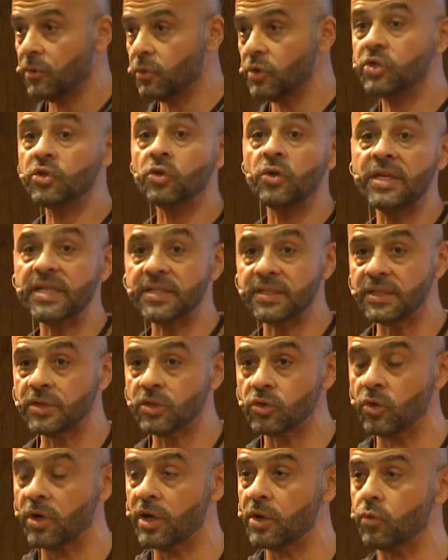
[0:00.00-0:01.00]
Would you listen
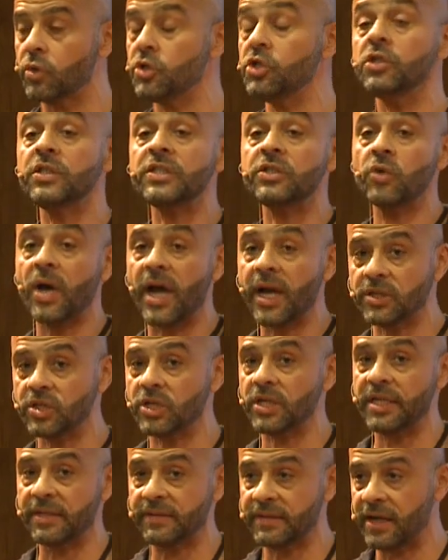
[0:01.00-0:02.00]
to her? Wouldn't you
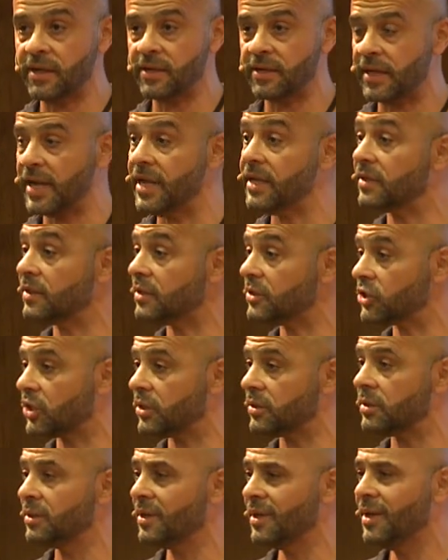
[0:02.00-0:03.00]
actually tell her, hey,
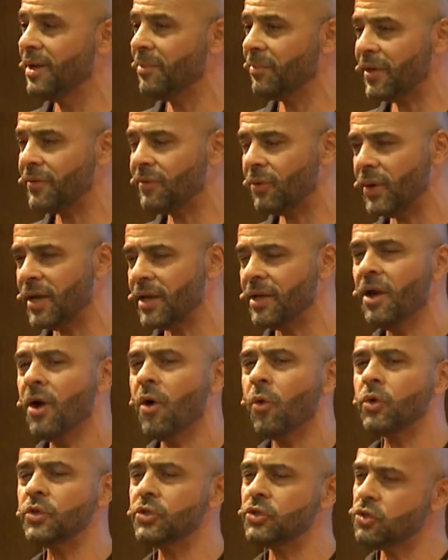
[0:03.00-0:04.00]
Gretchen, by the way,
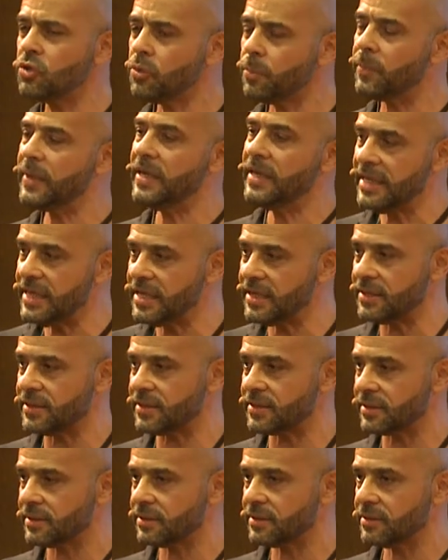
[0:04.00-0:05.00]
would you
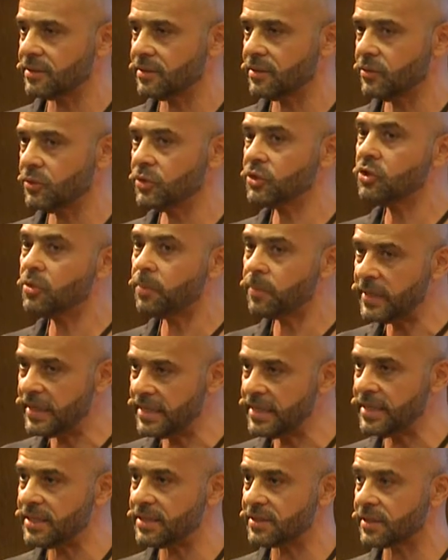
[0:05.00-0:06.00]
please
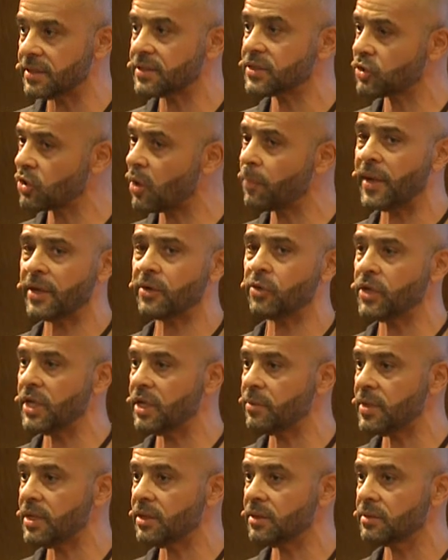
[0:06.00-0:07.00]
stop
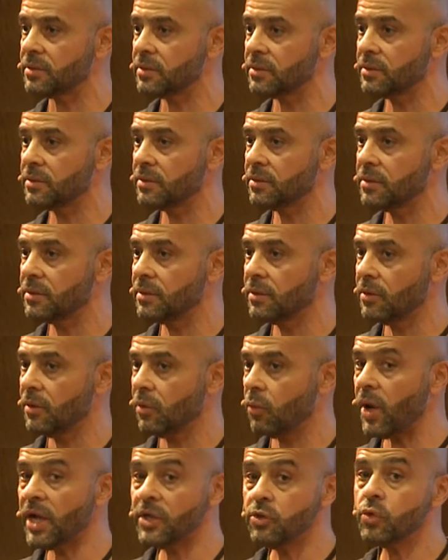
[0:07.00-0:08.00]
annoying me?
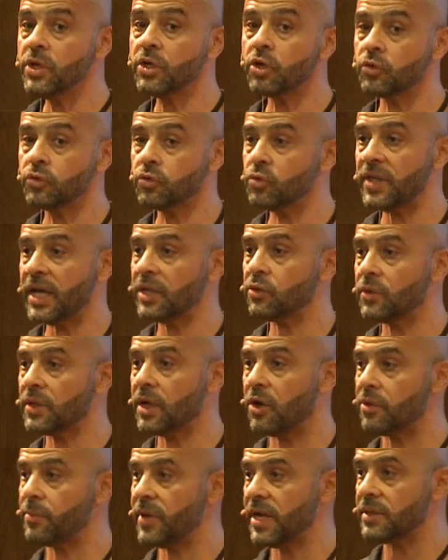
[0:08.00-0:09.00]
Why do we not do that with
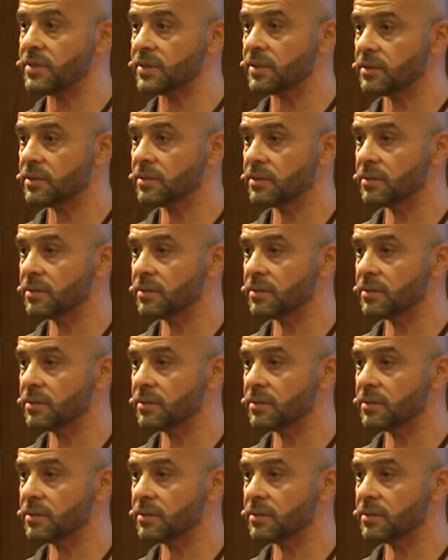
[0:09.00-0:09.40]
our brains?